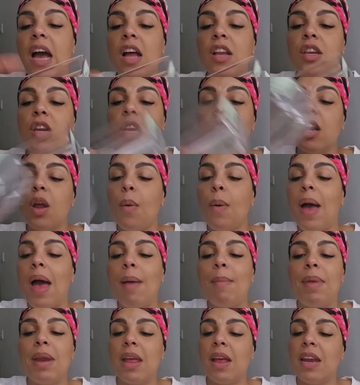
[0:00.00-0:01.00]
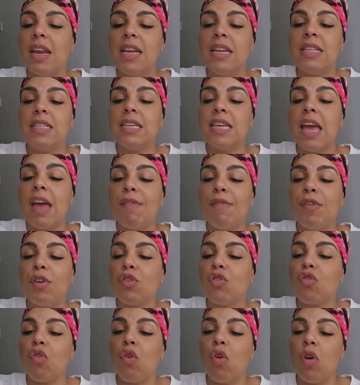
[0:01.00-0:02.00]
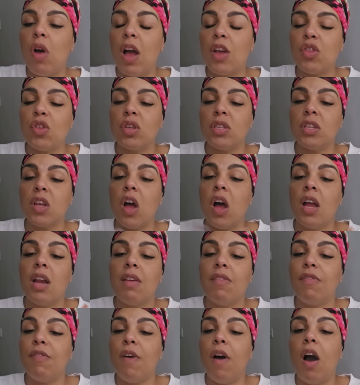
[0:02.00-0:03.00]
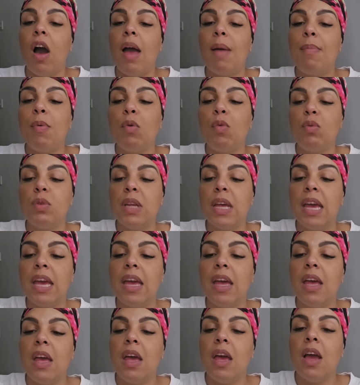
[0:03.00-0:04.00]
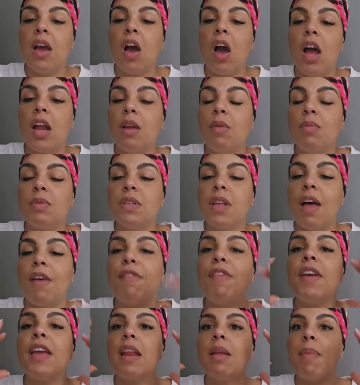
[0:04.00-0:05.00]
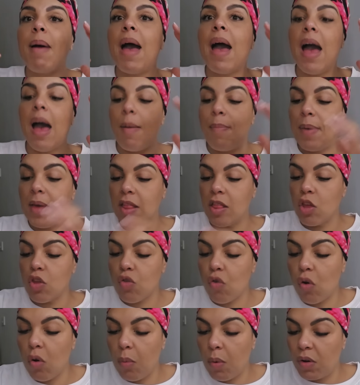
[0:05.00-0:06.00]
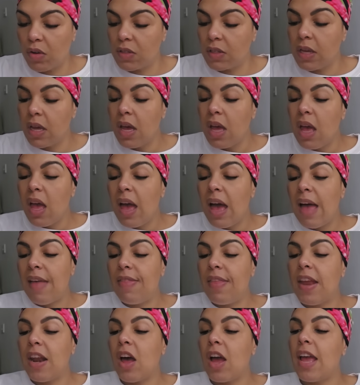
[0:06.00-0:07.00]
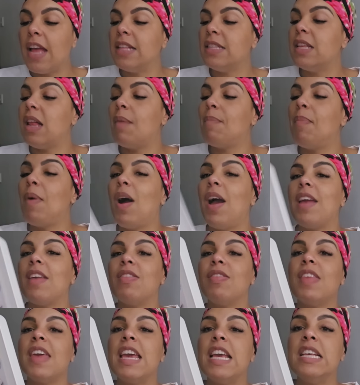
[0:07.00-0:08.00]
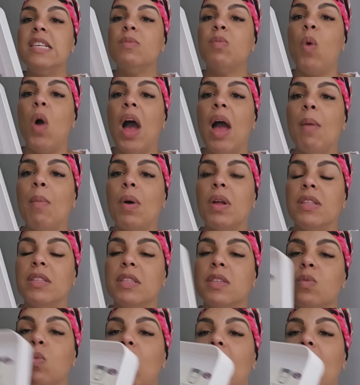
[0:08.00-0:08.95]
I didn't know how many I needed to get for the drawer. I just kind of eyeballed it, kind of was like thinking about how big the drawer was. And then I ended up buying these white ones as